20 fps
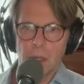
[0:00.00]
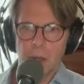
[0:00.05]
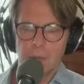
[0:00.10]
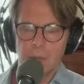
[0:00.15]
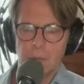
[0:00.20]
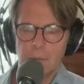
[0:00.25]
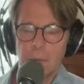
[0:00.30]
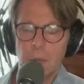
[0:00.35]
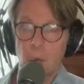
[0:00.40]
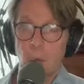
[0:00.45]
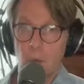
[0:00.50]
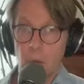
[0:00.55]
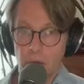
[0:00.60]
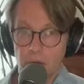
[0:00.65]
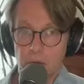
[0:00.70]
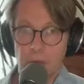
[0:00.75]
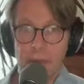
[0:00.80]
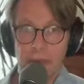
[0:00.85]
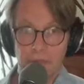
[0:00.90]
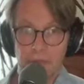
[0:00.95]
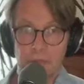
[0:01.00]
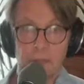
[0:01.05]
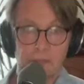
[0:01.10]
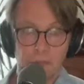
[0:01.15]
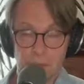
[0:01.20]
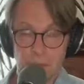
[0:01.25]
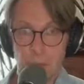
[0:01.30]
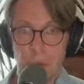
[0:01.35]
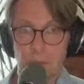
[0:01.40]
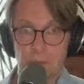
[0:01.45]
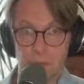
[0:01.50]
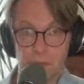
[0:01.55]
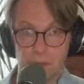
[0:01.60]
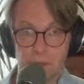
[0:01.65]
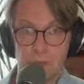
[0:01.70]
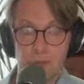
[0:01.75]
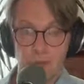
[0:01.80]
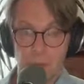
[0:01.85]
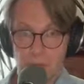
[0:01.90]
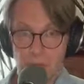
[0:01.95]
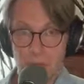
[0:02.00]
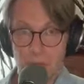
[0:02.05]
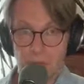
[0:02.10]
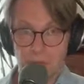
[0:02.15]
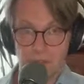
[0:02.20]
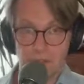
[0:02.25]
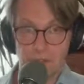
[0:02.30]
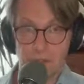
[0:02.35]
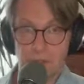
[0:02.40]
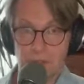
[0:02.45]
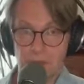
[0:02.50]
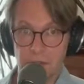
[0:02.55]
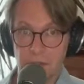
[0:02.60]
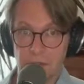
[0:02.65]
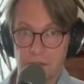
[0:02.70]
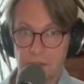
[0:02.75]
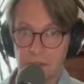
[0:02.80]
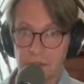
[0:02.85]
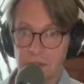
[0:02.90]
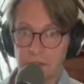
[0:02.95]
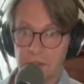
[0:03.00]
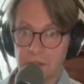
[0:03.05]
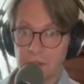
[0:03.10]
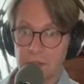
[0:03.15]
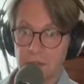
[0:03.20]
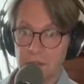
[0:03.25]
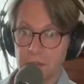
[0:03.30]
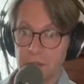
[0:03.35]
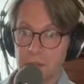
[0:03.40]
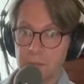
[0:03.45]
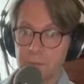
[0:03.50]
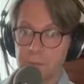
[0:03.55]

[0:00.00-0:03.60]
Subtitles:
but we have different bodies in these different existences.